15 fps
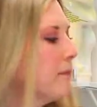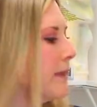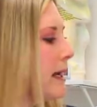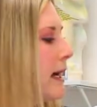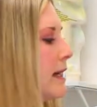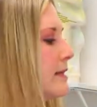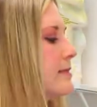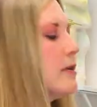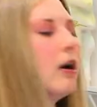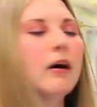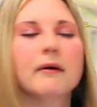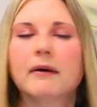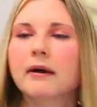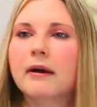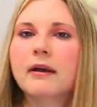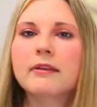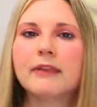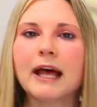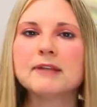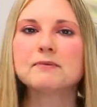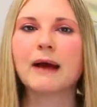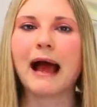because
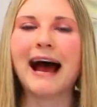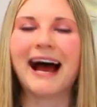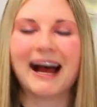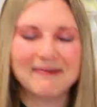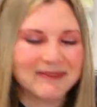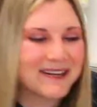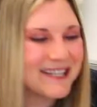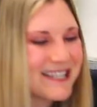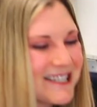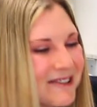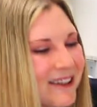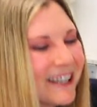that's what happens